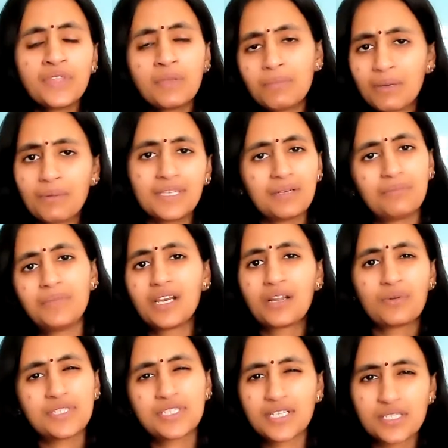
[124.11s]
Maybe the milk
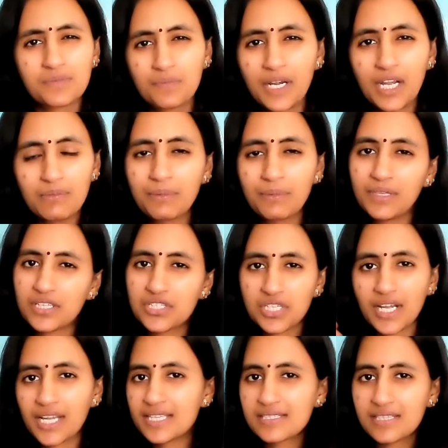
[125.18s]
was just spilled. Maybe the
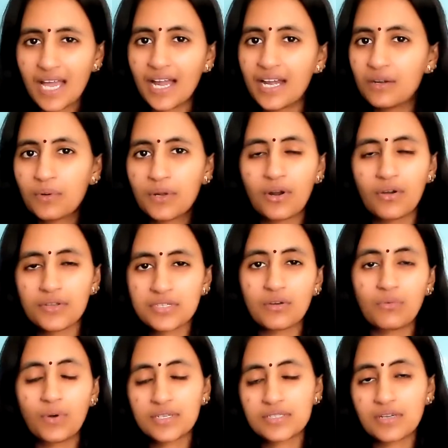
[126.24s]
child's hand
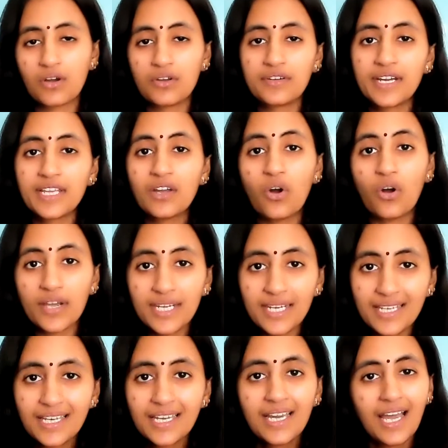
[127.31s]
was already
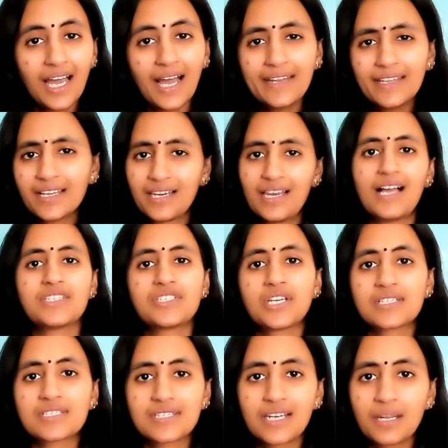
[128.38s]
oily and the glass
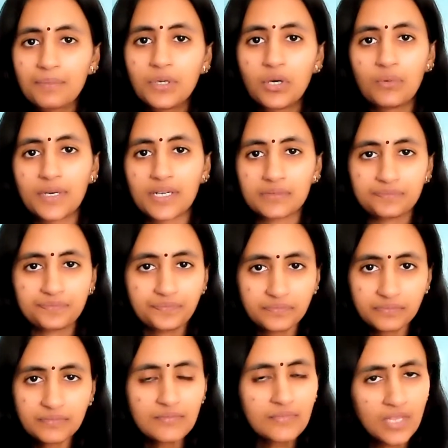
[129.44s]
just slipped
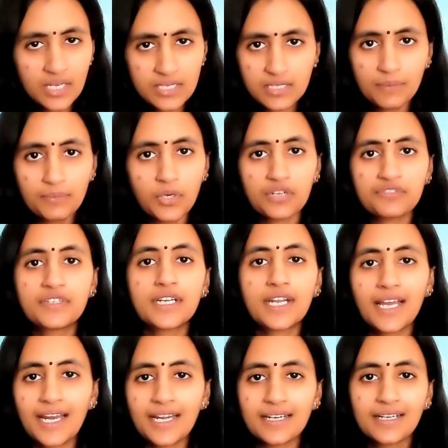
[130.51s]
off her
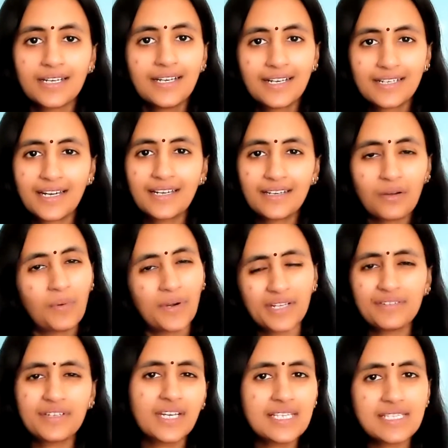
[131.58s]
hand, right?
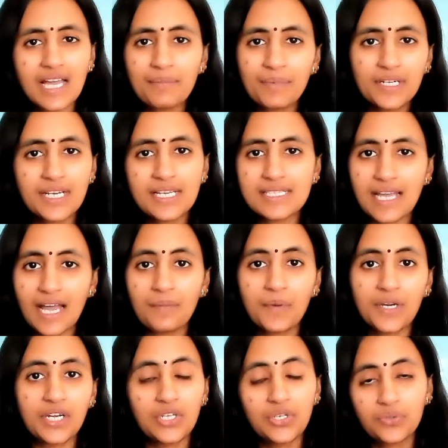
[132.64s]
Whatever has happened has
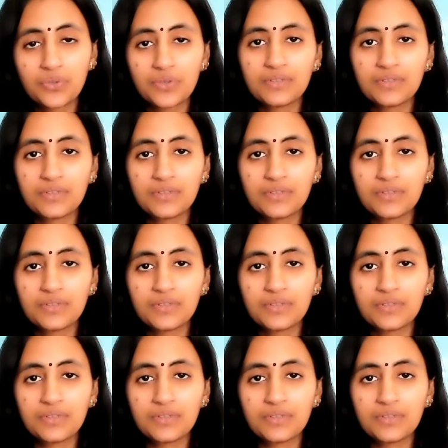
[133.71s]
happened.